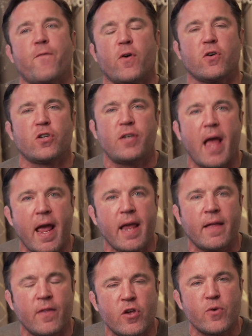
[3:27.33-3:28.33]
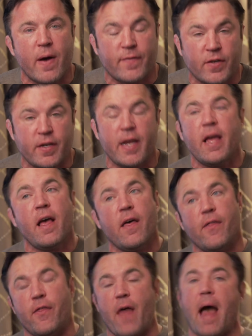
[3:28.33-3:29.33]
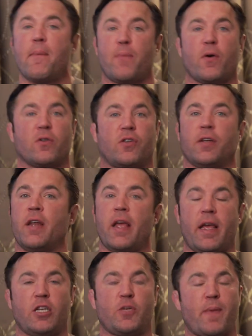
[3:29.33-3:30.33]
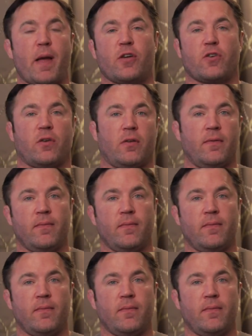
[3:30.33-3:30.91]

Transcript: first day in the UFC, that person is special.